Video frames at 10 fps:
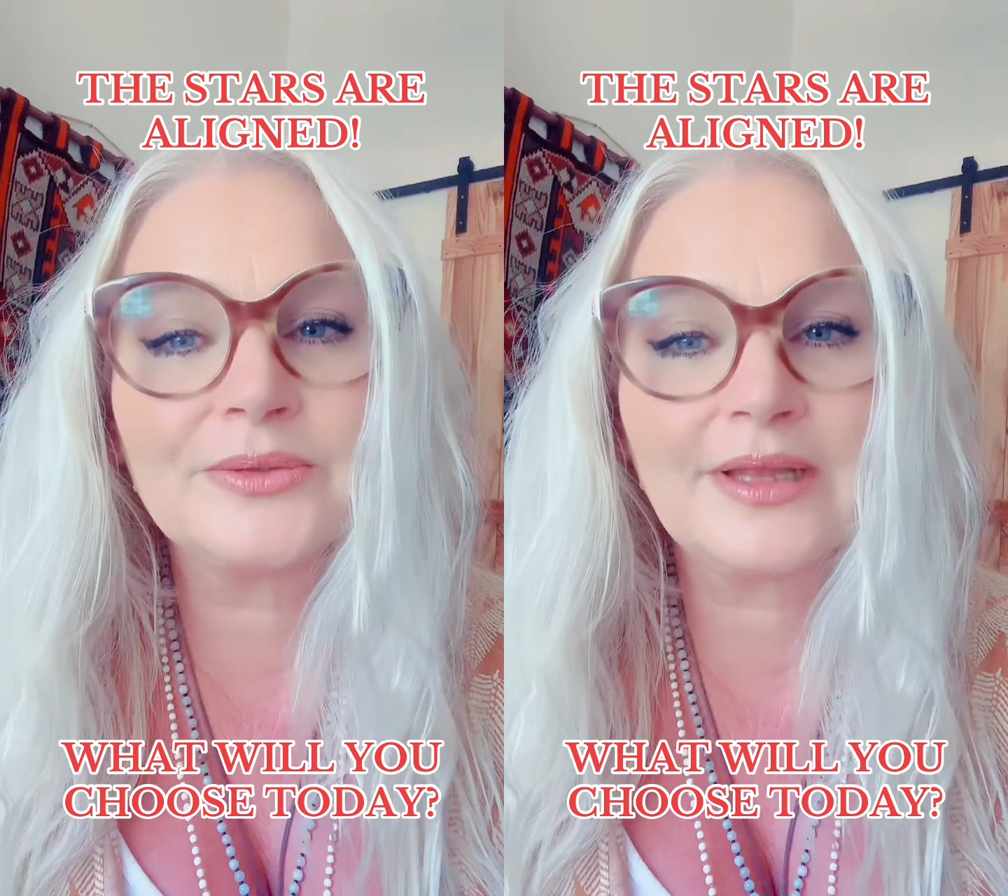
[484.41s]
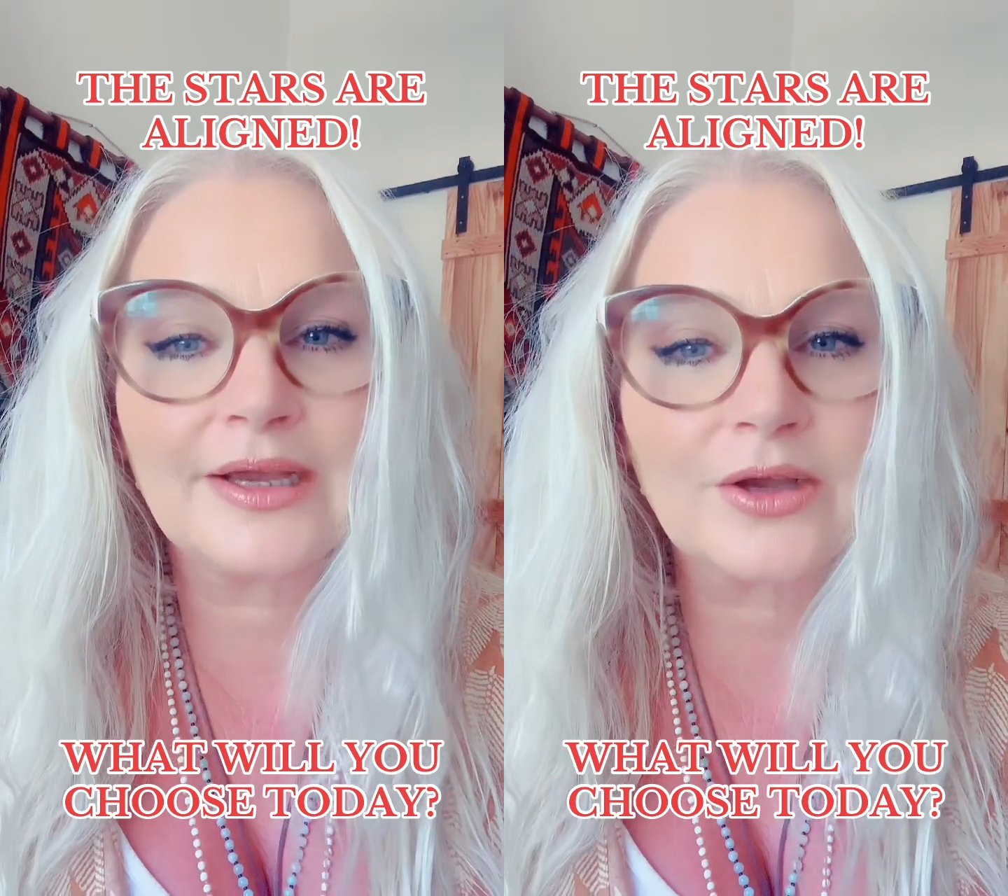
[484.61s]

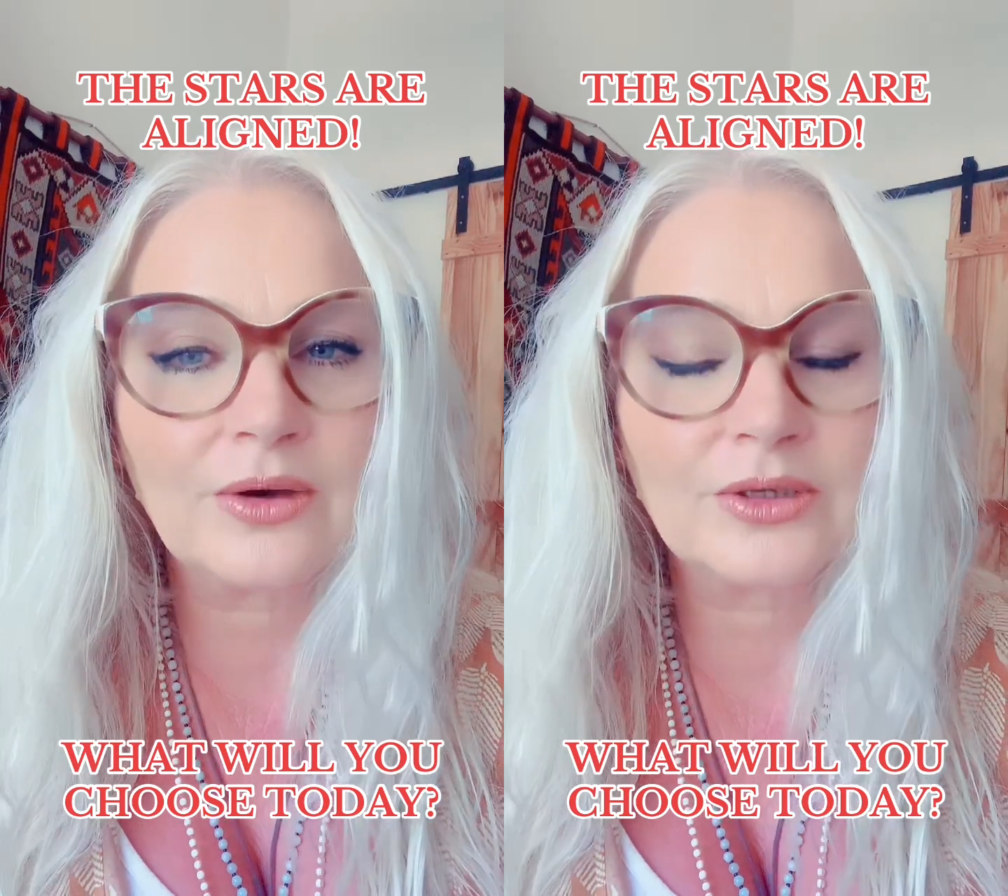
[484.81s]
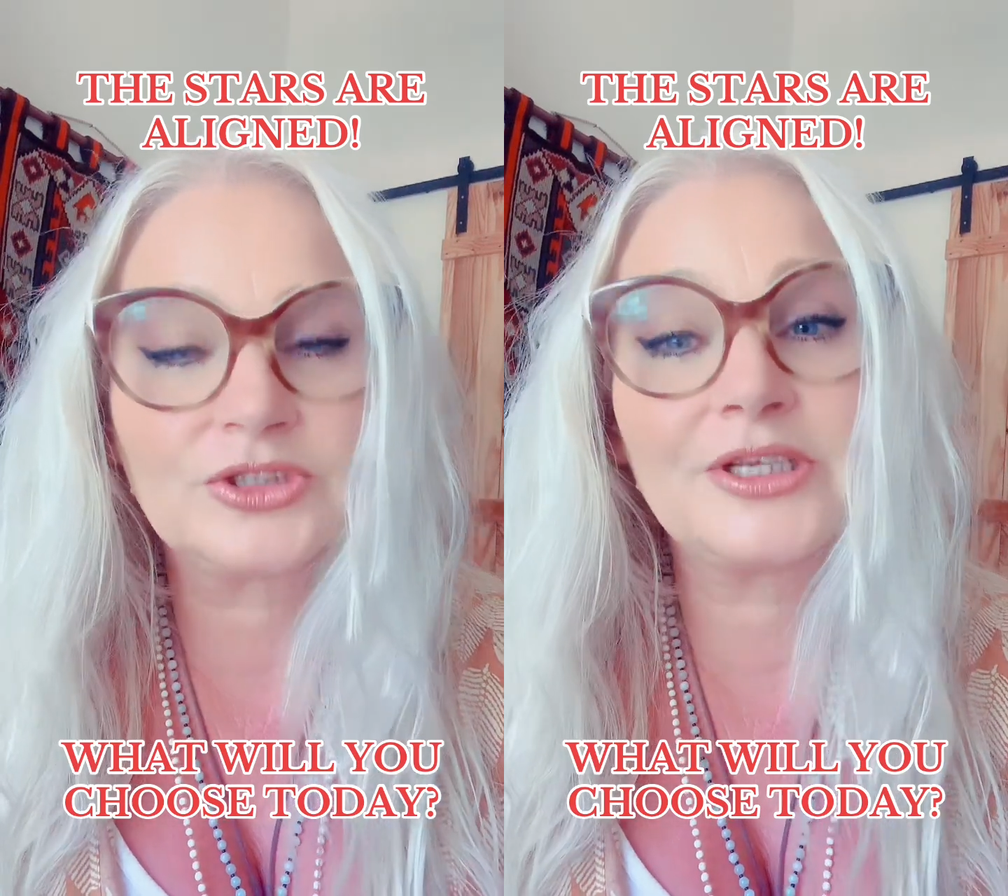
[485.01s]
like,
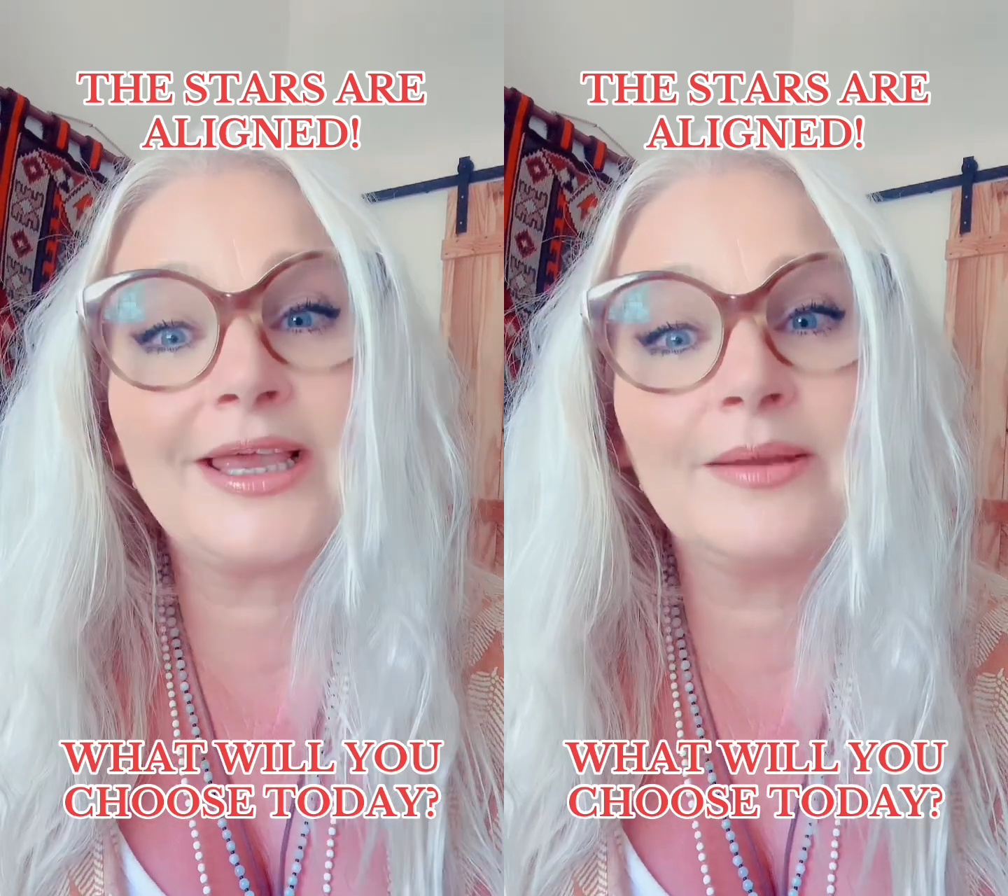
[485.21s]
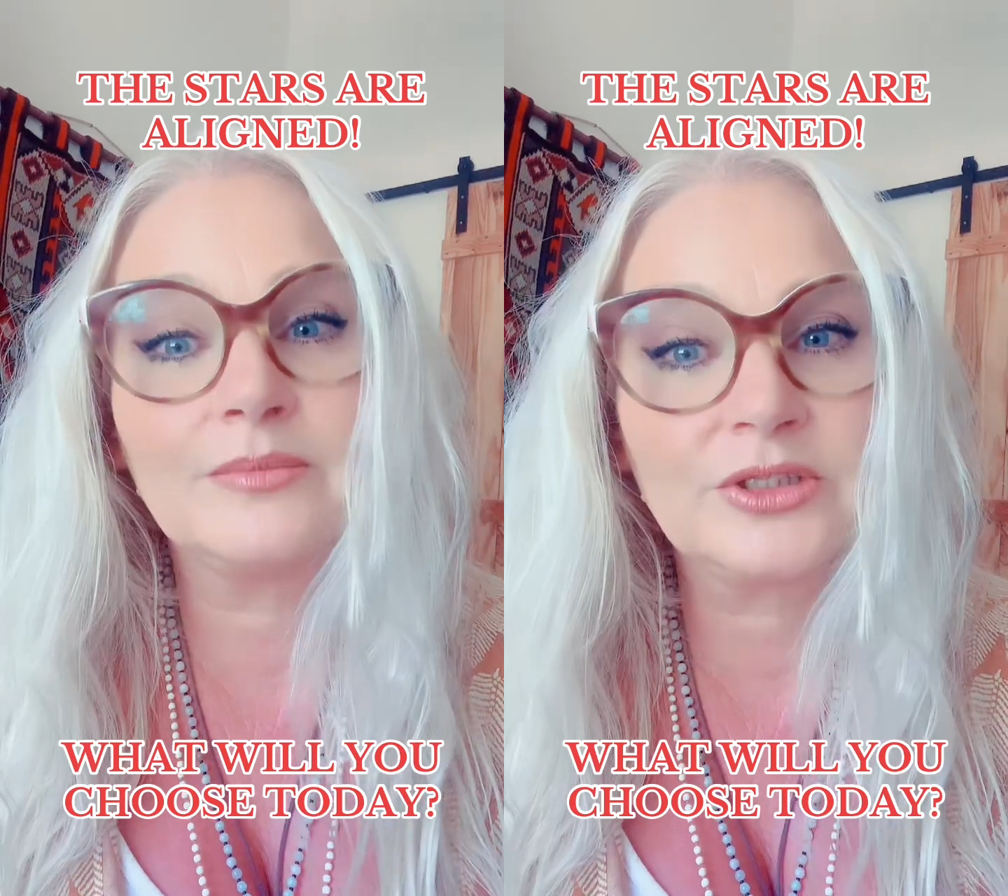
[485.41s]
oh,
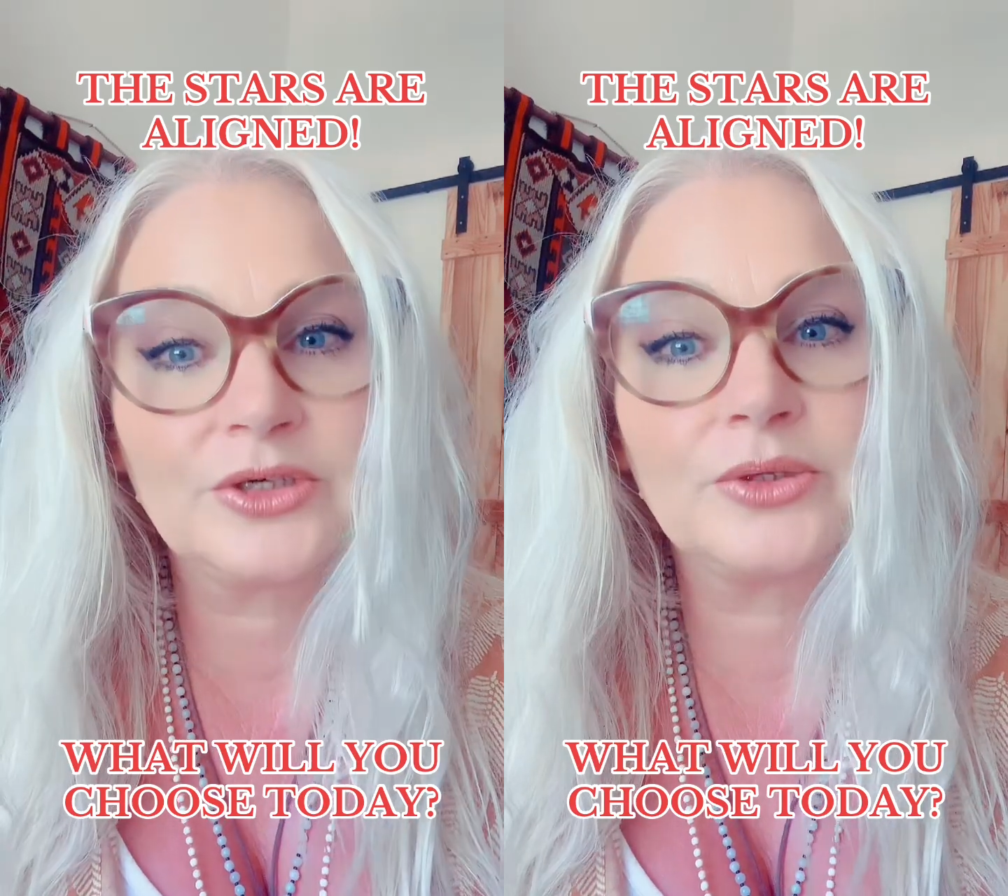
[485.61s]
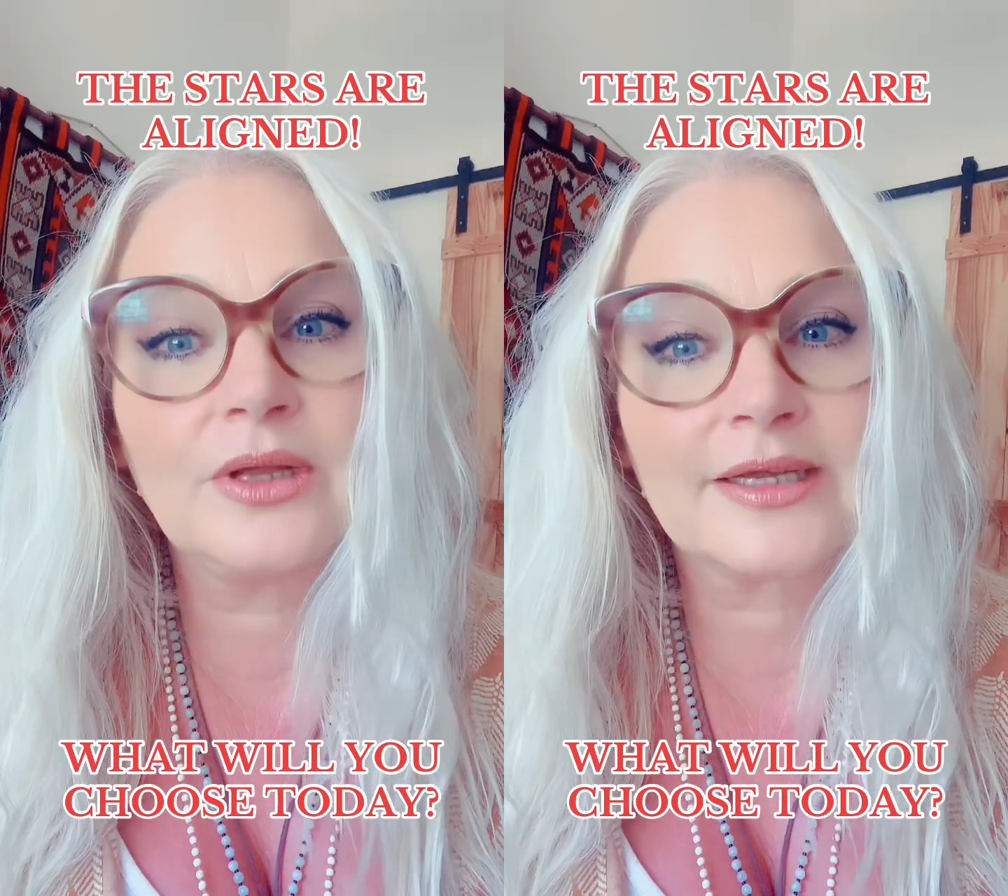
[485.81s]
shame,
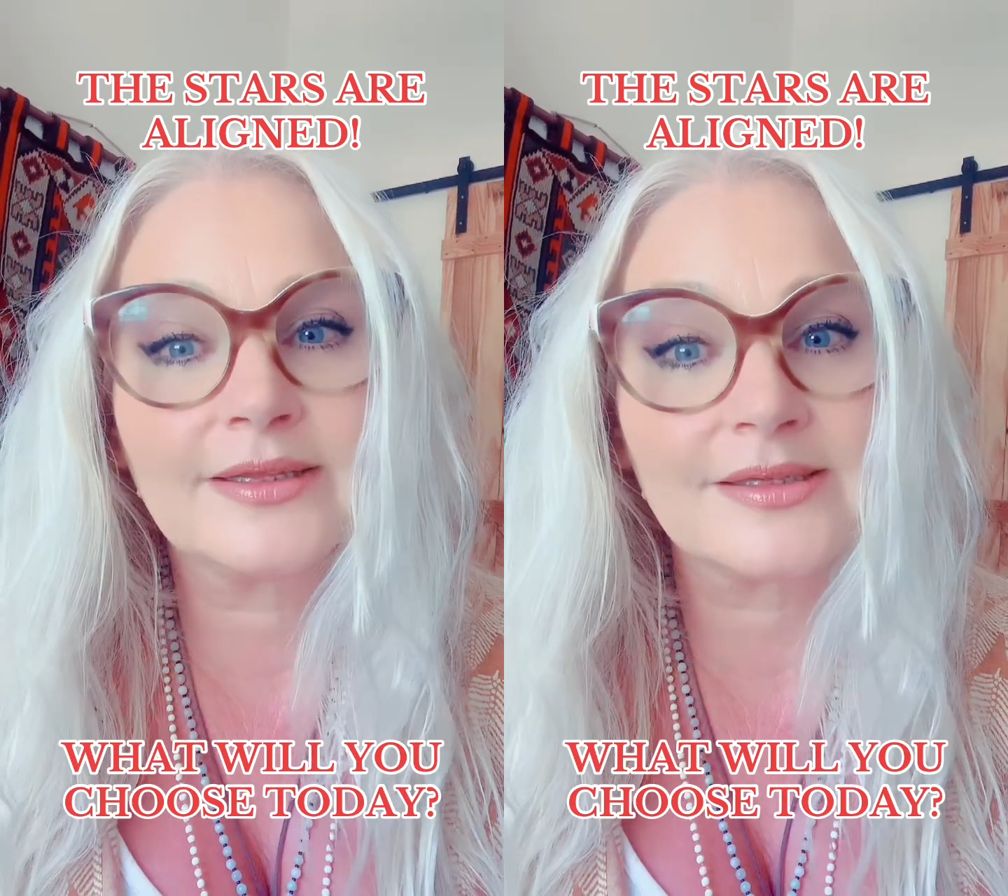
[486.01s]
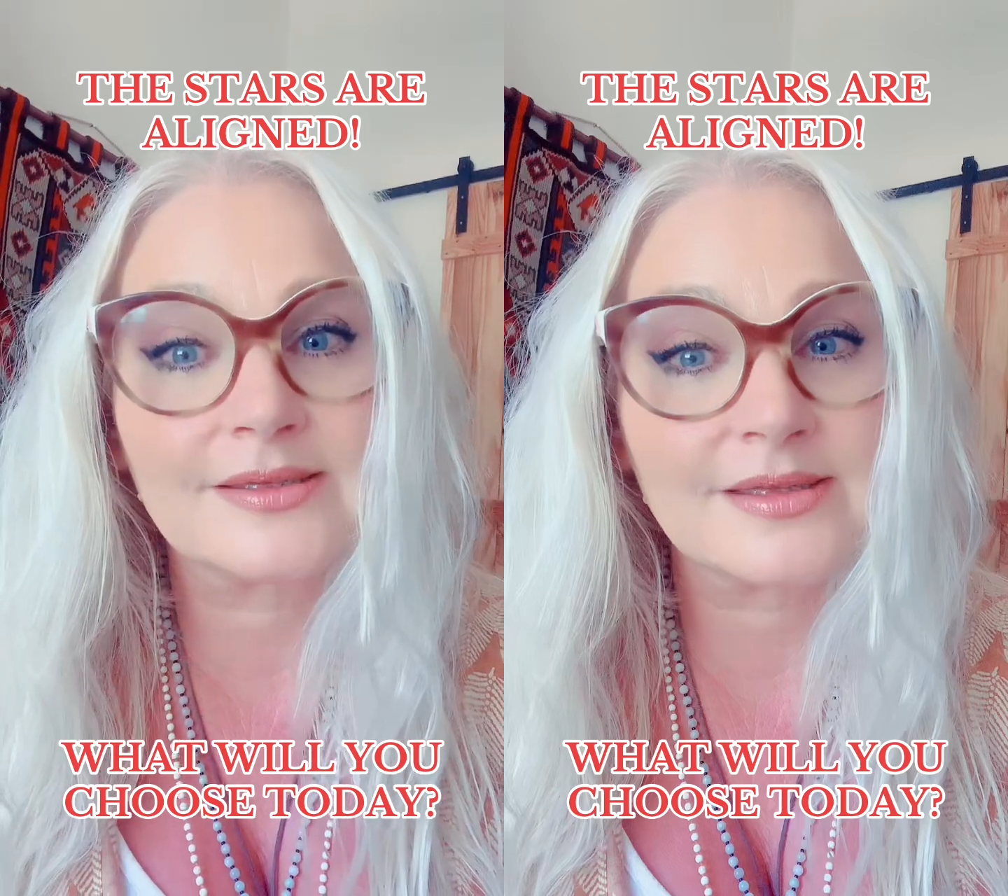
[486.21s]
like
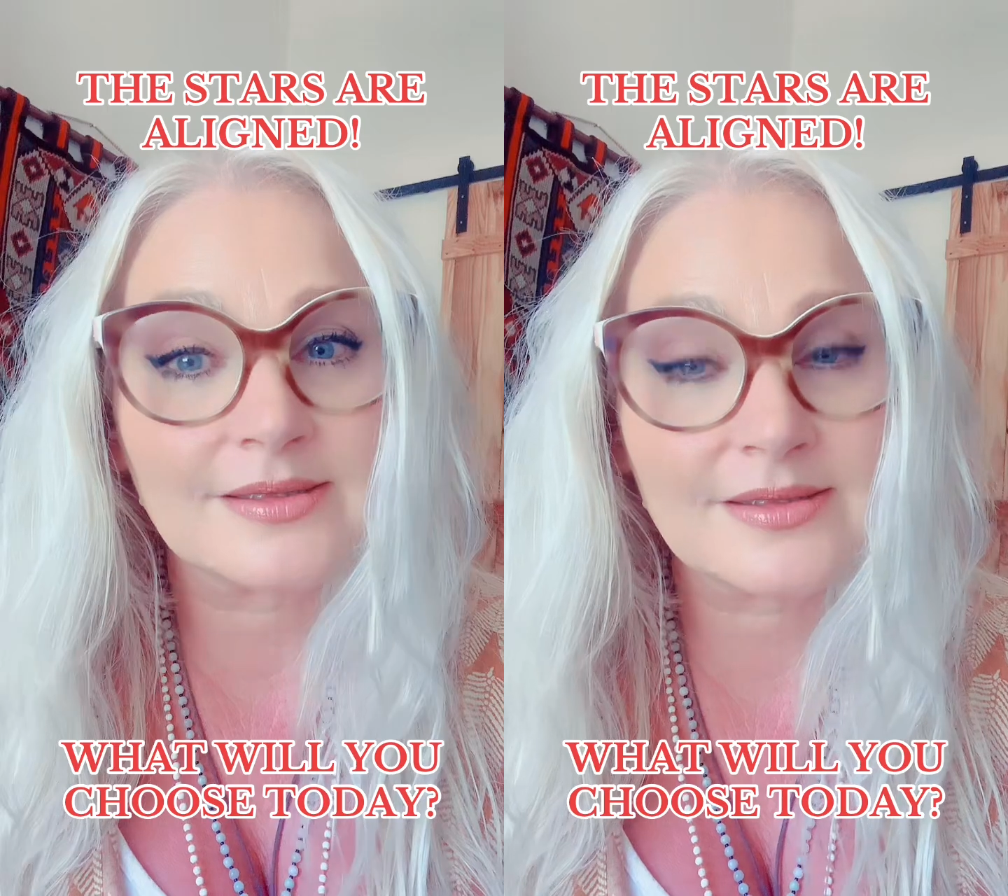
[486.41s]
this.